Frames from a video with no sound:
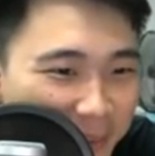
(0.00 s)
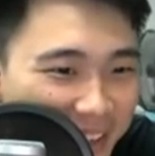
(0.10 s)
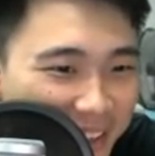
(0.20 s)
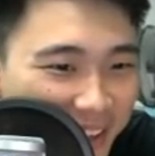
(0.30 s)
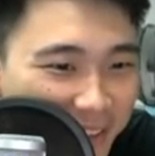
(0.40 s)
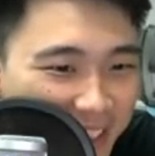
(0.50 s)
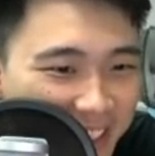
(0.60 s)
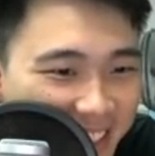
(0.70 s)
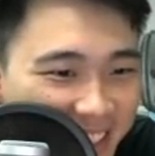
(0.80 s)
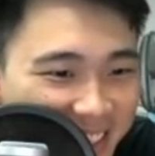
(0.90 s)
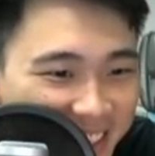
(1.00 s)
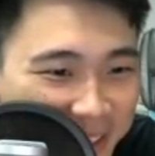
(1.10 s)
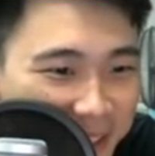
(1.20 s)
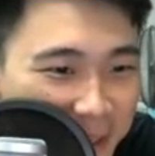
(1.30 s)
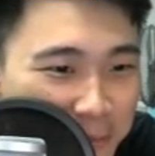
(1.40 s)
you got the fastest answer
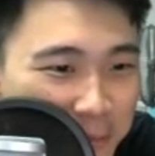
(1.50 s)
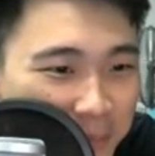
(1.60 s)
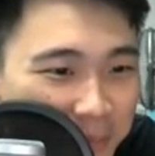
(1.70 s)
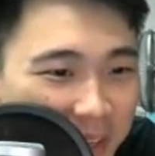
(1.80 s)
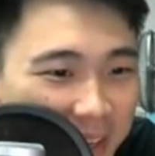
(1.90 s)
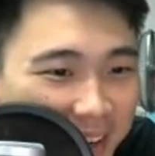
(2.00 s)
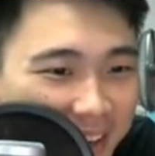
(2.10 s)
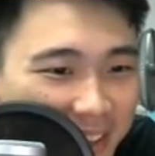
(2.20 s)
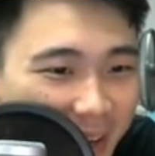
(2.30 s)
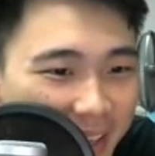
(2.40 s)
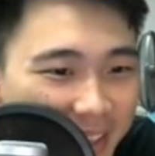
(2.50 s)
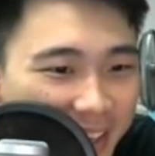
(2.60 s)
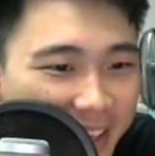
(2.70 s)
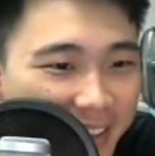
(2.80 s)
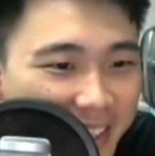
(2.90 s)
though. Right. So other
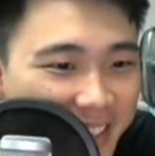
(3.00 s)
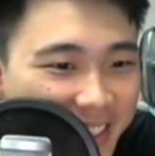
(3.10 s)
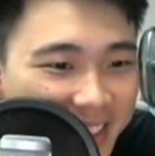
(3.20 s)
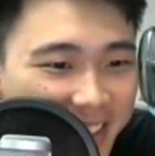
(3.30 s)
than Chris,